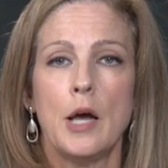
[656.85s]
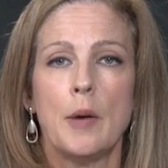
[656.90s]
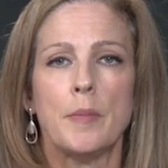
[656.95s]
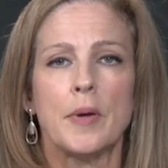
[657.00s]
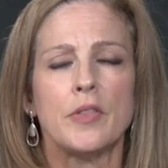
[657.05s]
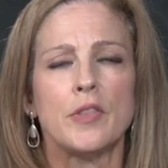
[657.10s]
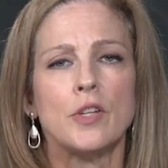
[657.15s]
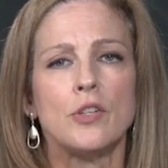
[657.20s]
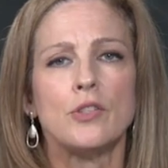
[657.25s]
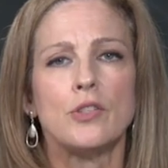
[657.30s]

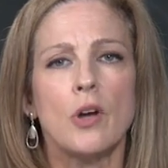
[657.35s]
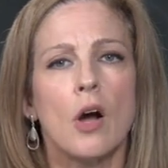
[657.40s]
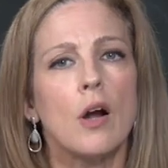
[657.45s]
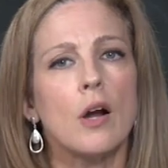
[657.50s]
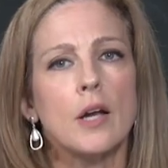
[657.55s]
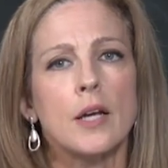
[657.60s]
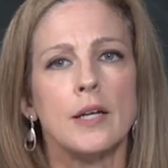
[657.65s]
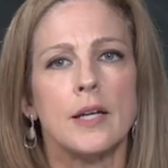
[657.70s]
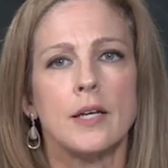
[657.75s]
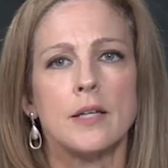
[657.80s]
but the
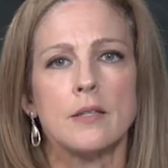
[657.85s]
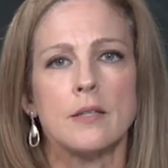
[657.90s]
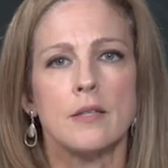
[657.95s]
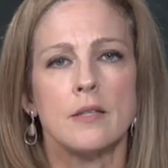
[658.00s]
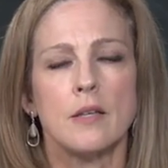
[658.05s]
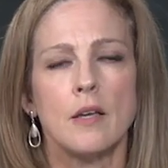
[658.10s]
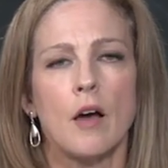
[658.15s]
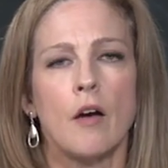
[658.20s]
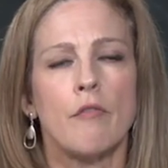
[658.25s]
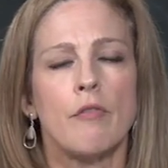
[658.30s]

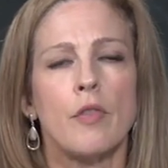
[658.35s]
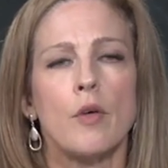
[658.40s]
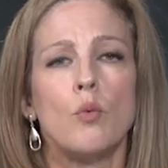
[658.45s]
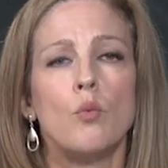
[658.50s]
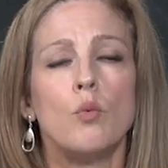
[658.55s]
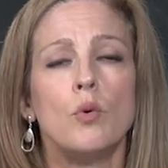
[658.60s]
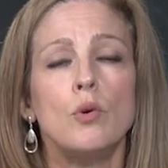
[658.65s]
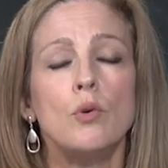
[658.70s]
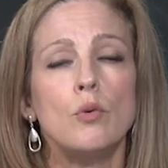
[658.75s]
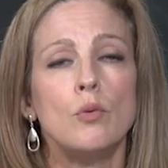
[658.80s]
darkness of the
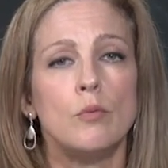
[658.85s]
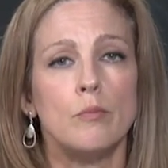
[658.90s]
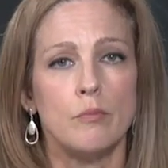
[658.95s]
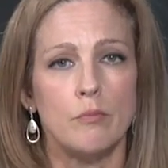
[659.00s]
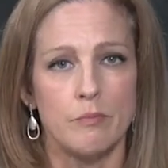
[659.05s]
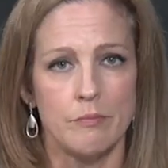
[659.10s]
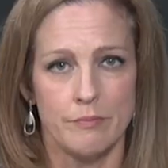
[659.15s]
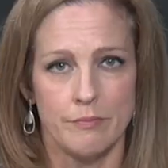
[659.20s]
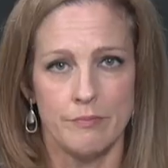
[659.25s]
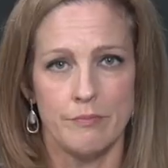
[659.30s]

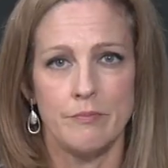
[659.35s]
womb?